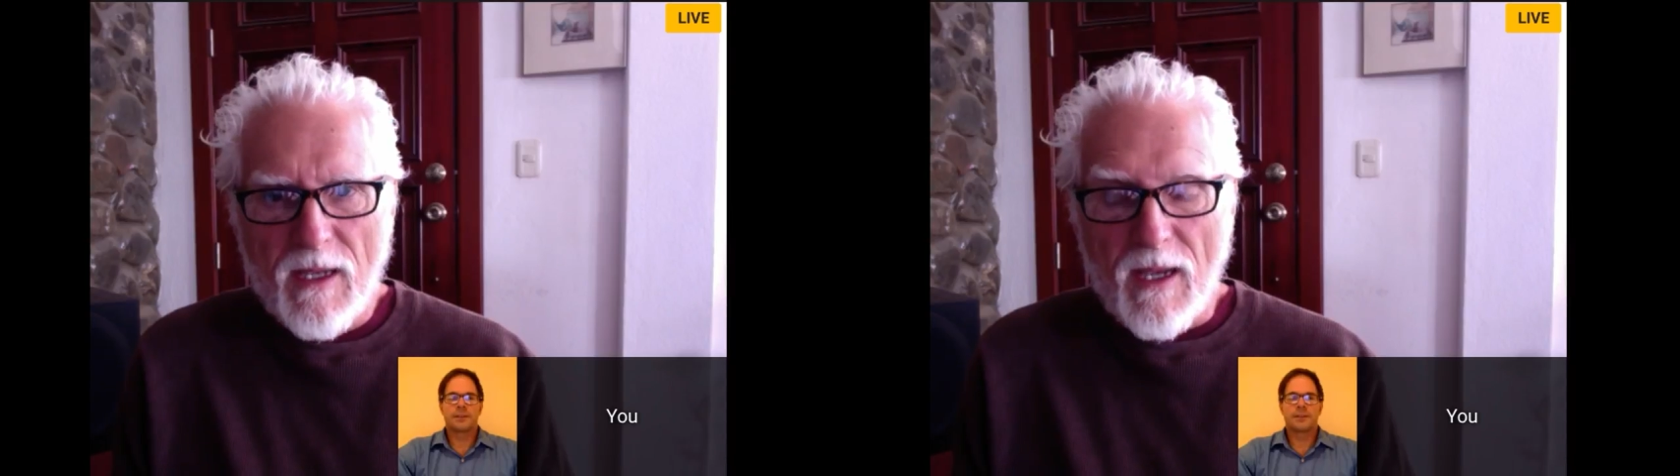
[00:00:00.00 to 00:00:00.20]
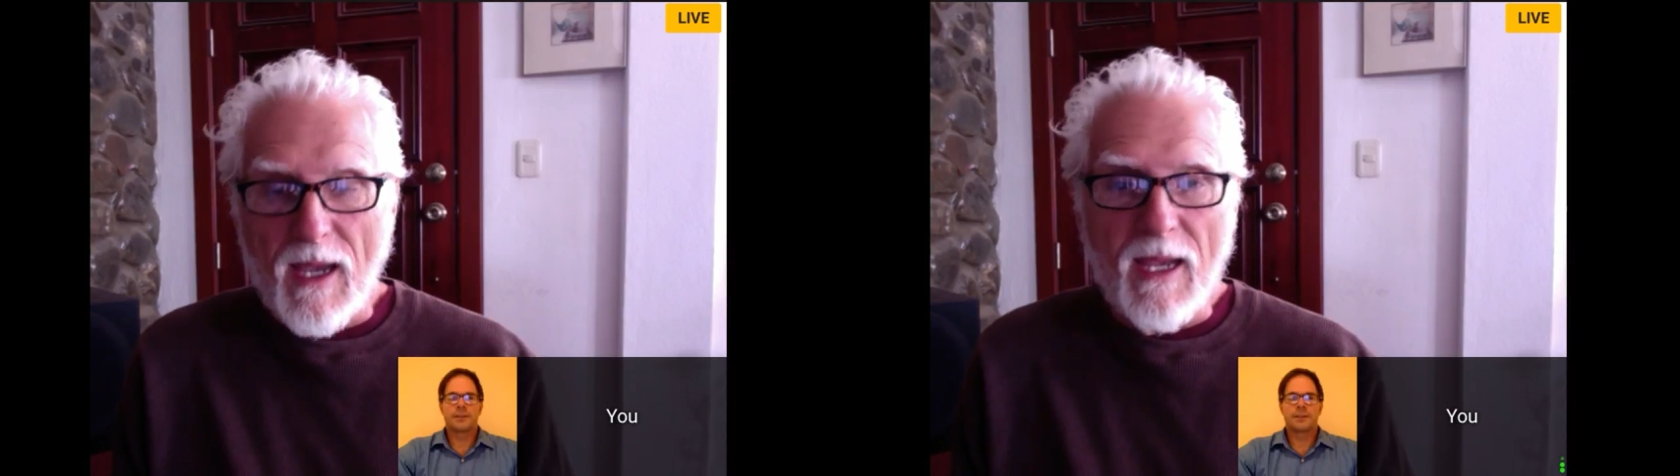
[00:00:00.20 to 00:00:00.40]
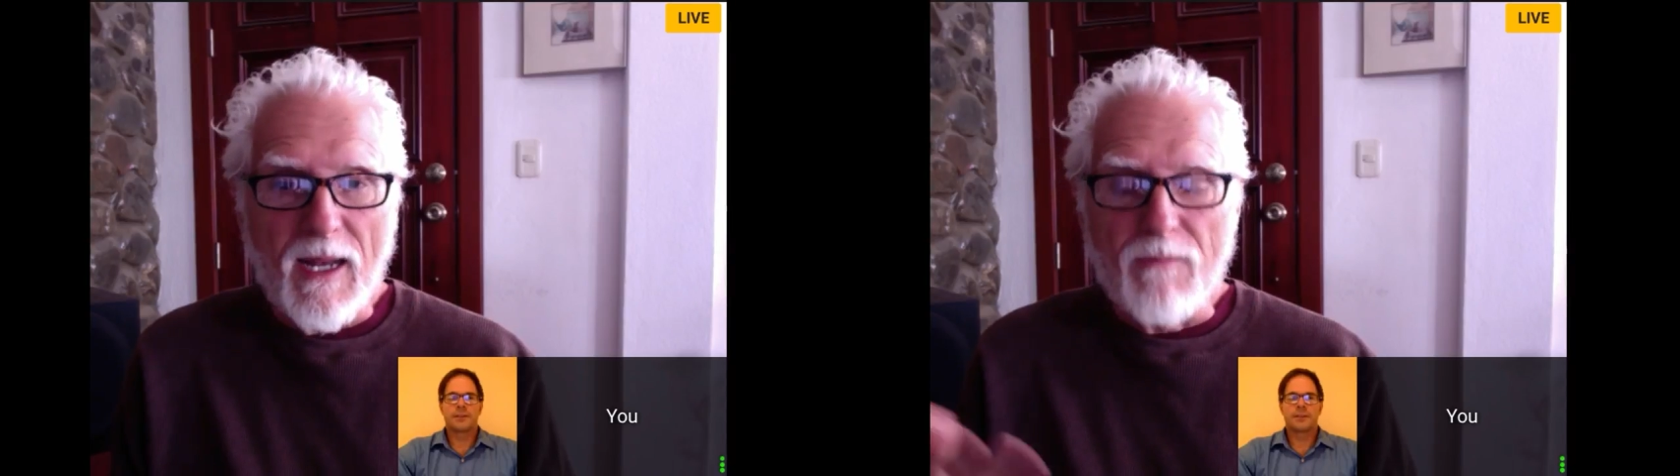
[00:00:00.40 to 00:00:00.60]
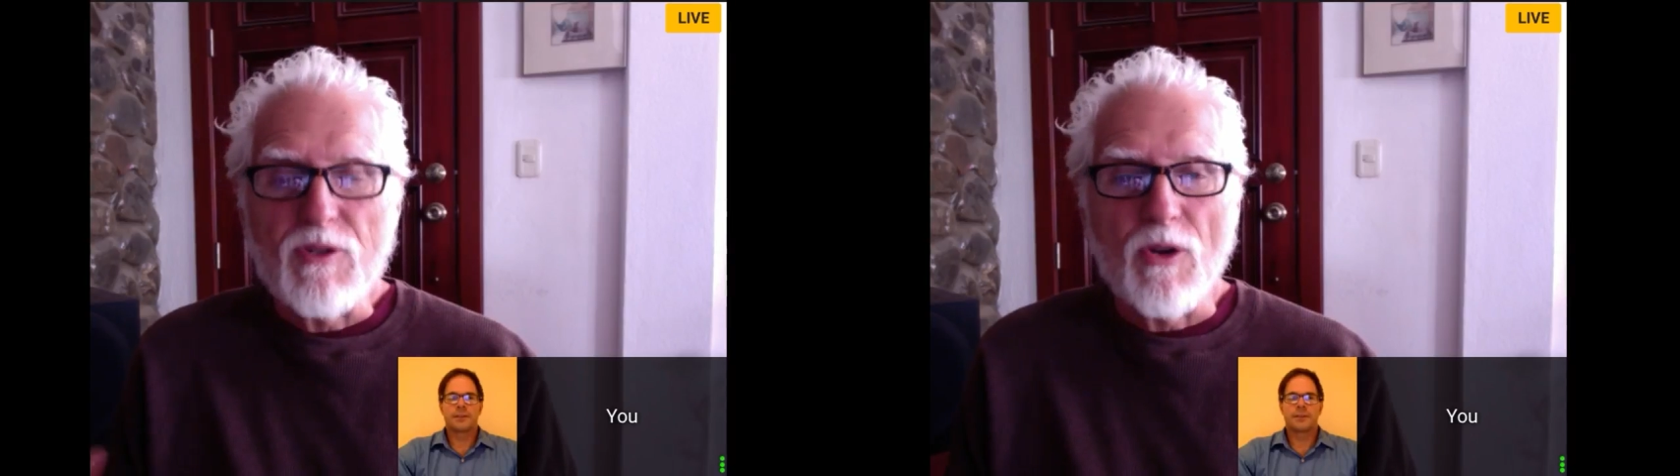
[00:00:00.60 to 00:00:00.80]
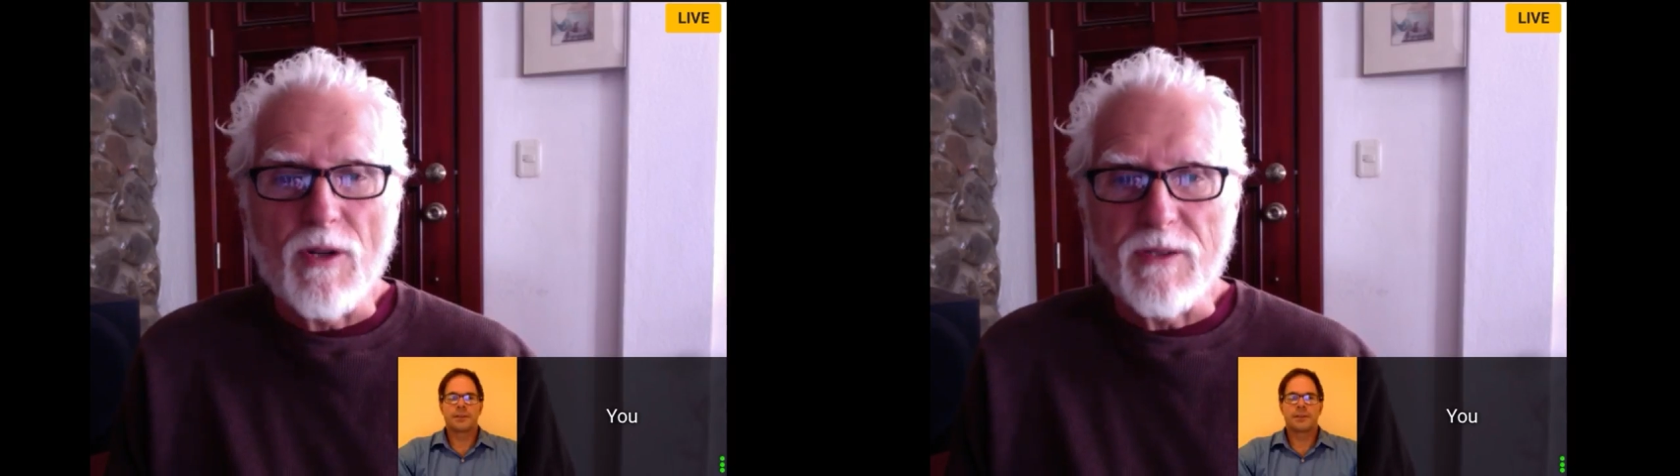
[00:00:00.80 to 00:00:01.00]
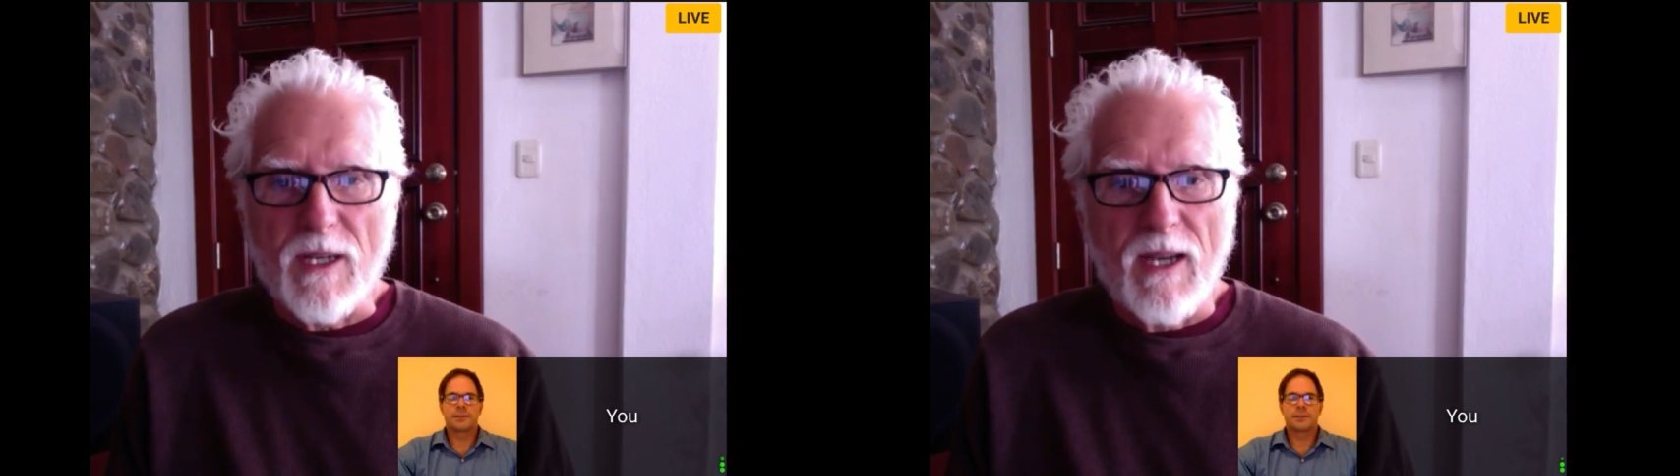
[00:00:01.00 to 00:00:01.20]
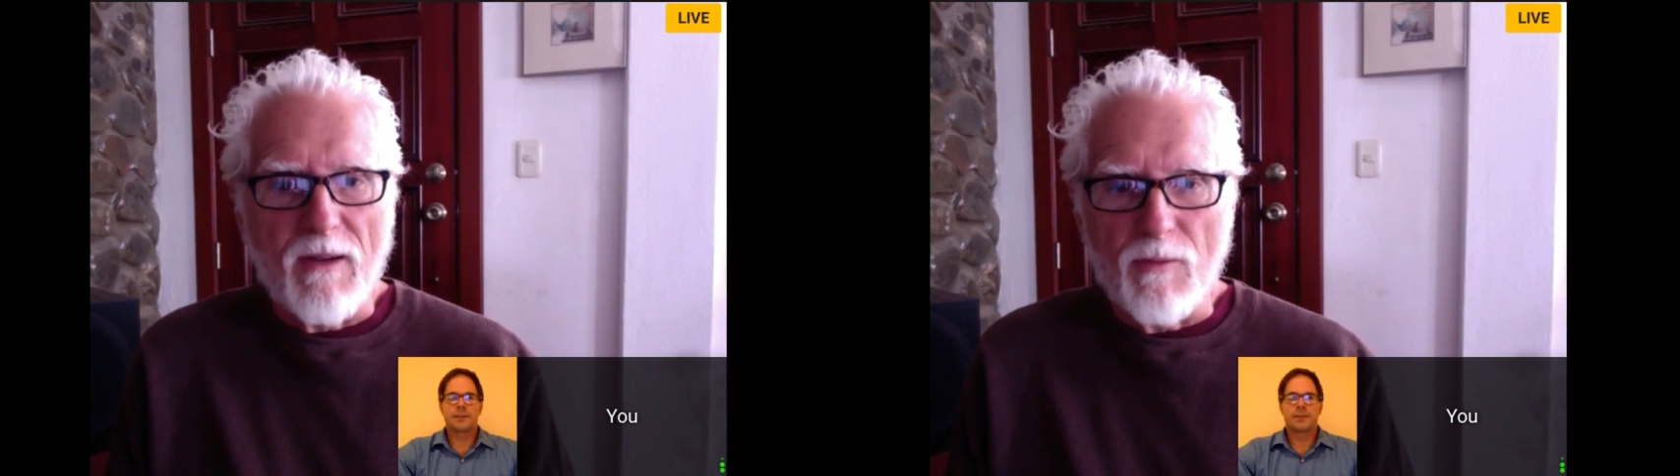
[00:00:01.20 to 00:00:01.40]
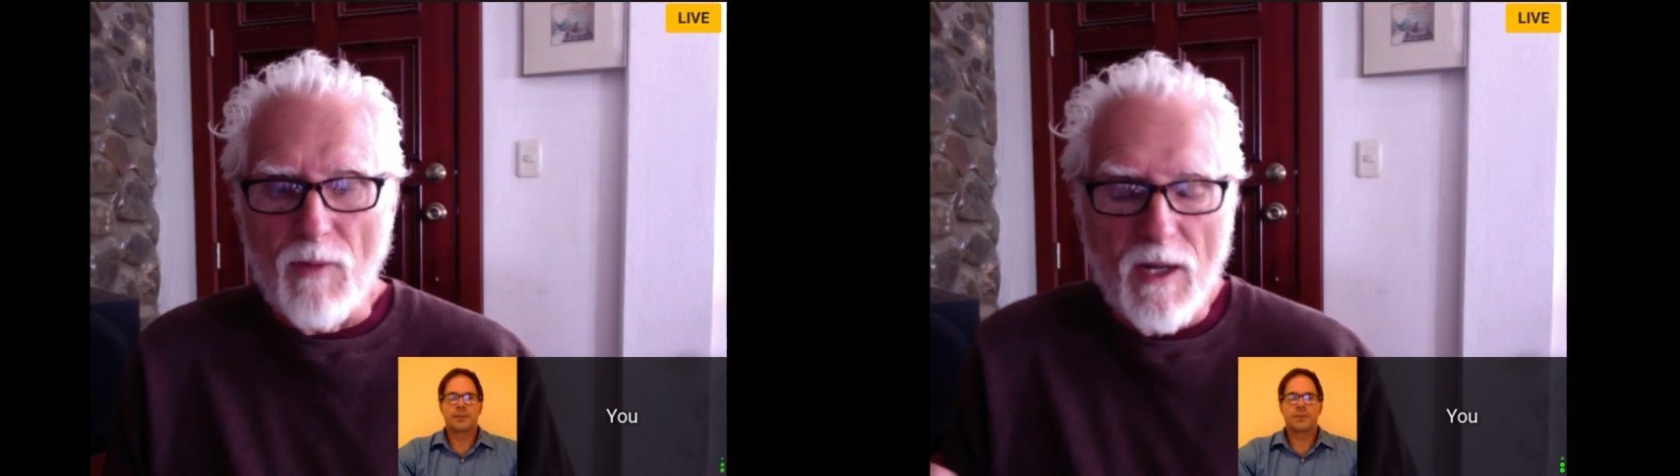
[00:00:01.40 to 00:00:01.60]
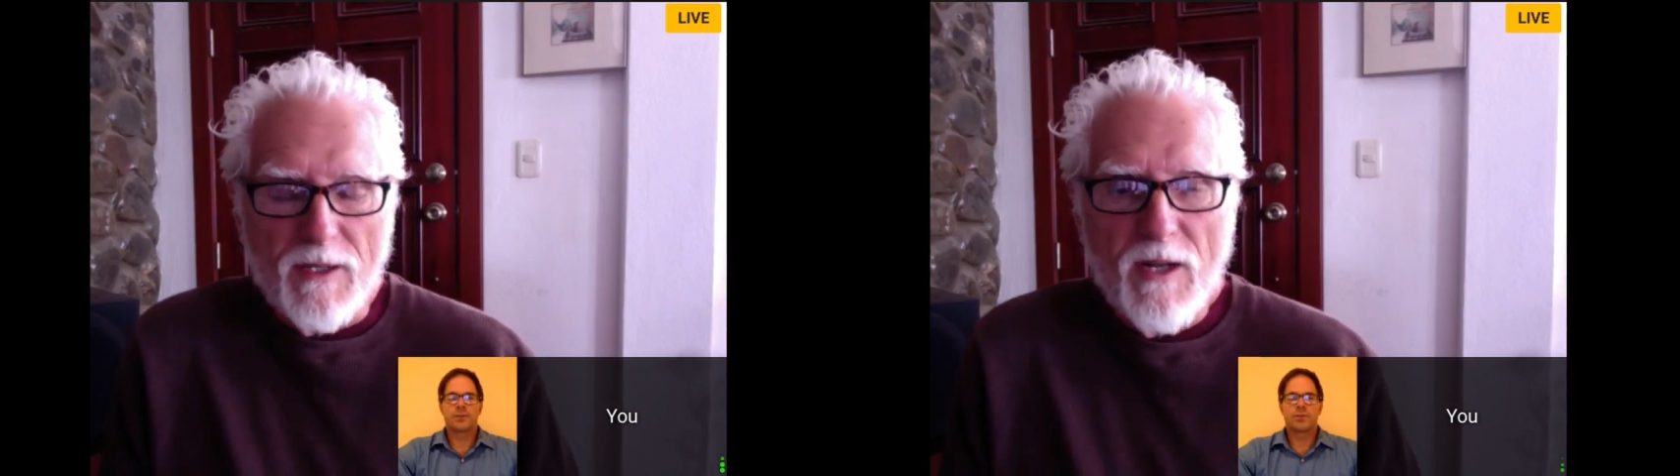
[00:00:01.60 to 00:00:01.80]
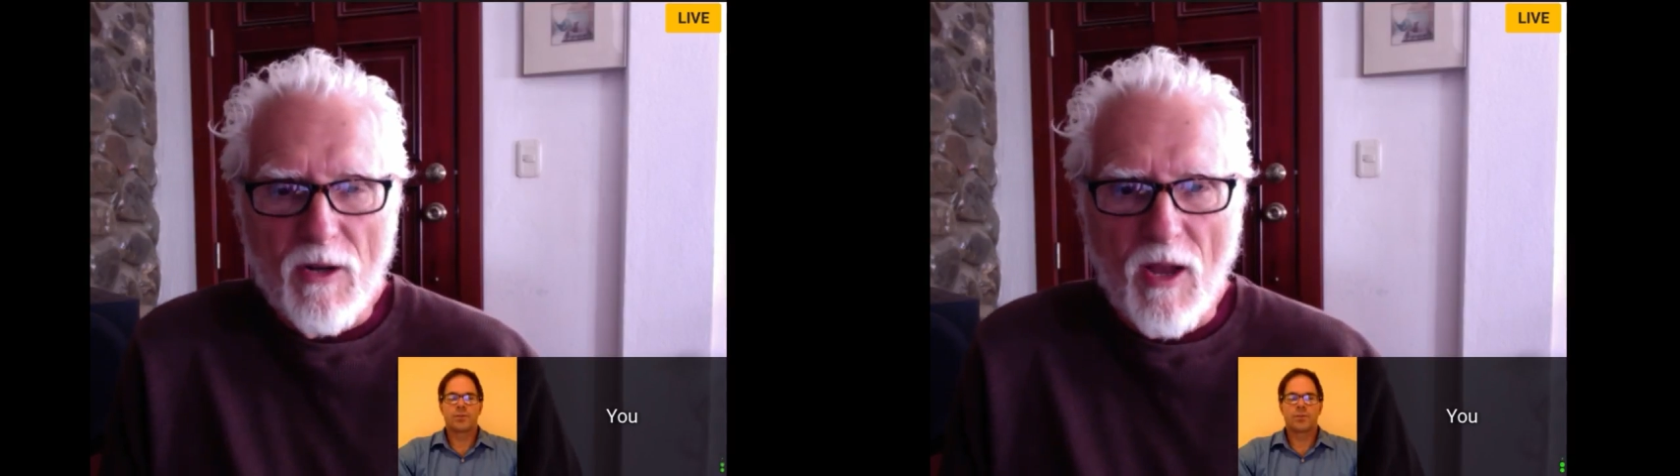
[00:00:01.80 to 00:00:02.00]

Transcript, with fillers: and I'm sure it's a gov- well, you know,